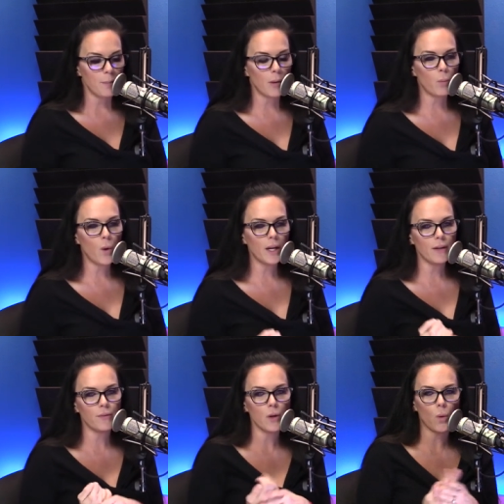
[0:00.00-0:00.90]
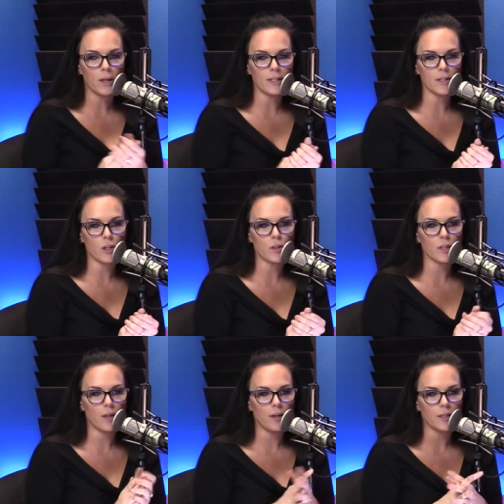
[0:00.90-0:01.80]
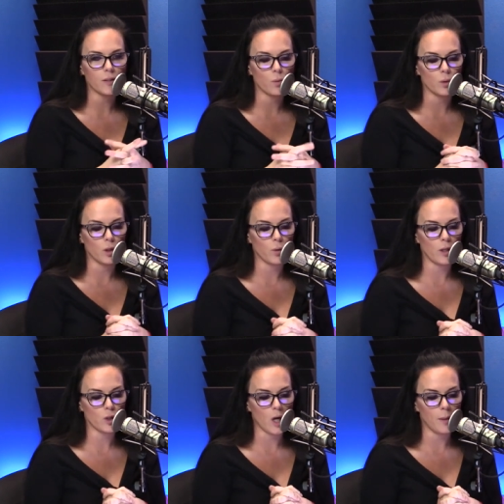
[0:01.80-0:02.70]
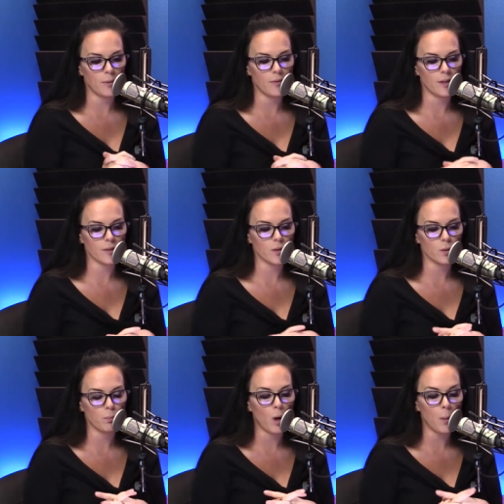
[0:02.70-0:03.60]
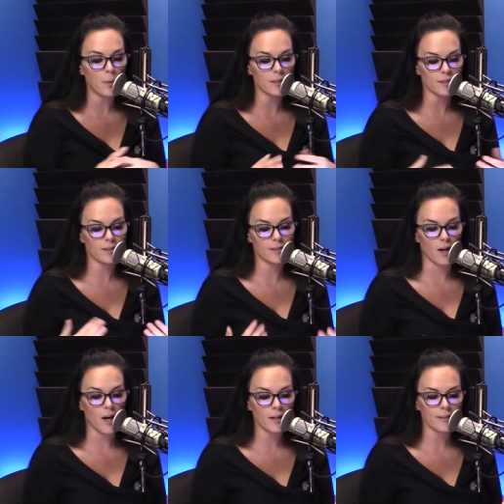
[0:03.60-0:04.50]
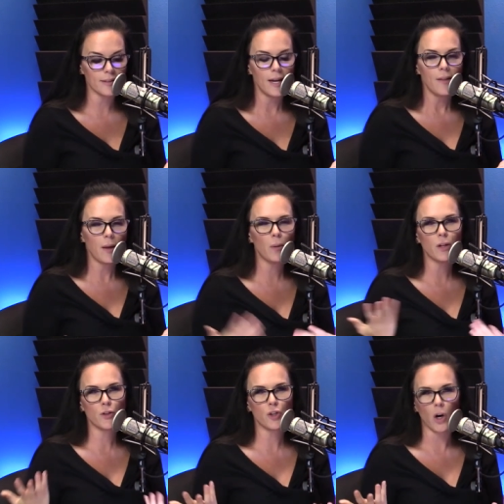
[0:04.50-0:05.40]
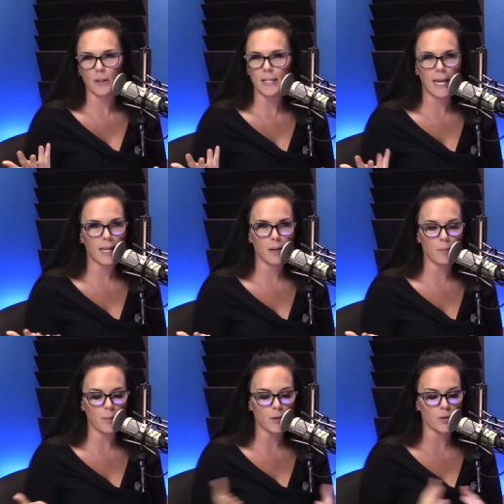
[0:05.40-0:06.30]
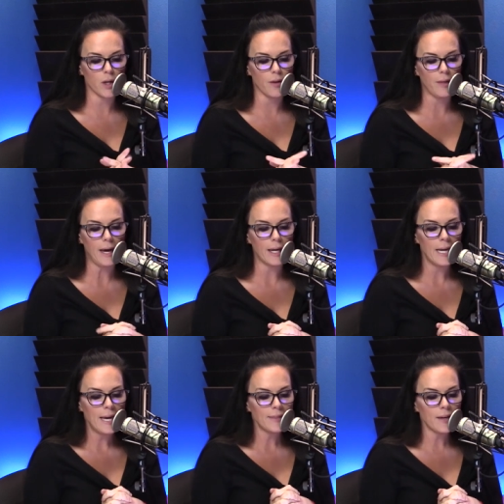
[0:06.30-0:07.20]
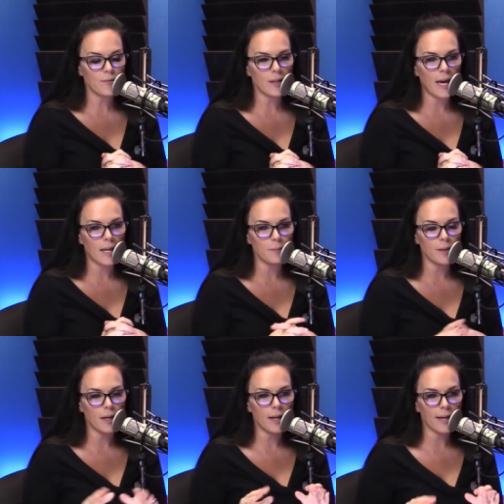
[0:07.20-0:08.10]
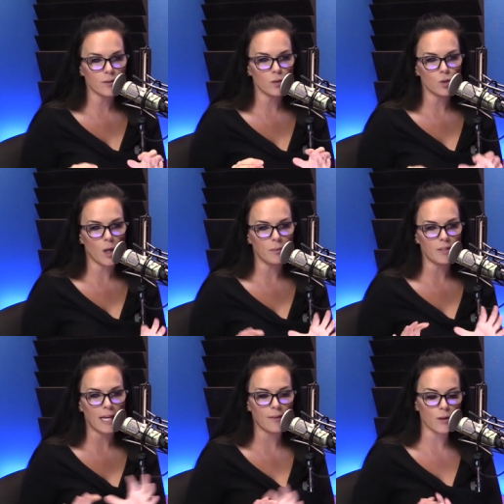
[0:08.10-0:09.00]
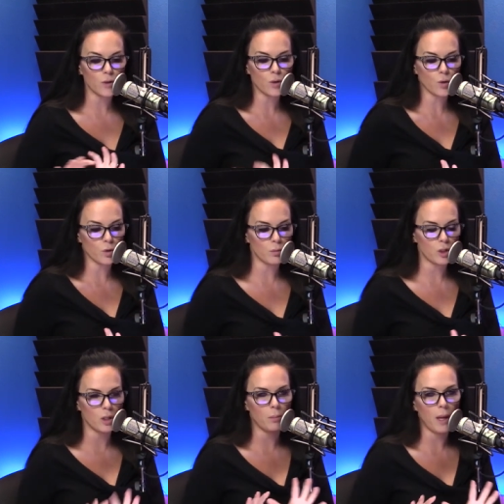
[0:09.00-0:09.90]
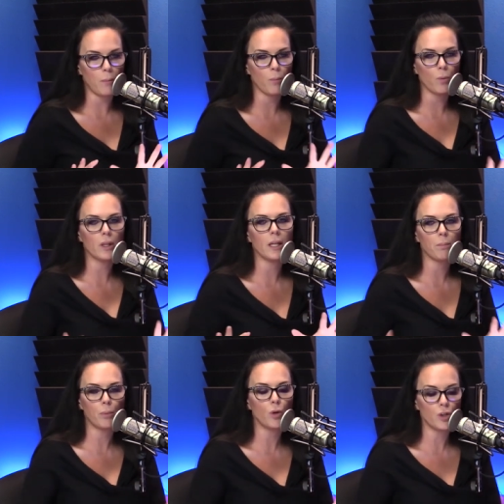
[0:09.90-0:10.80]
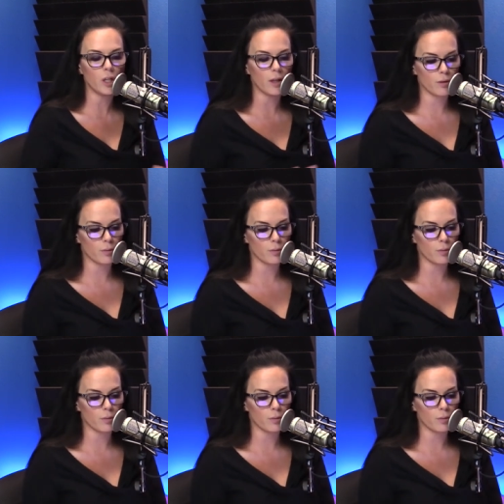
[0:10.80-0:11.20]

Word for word: but one of the organizations that I think does a really great job of this is Bombas Socks. They were on Shark Tank, and maybe you saw that. They've had done an excellent job of taking their social mission and, and really pushing it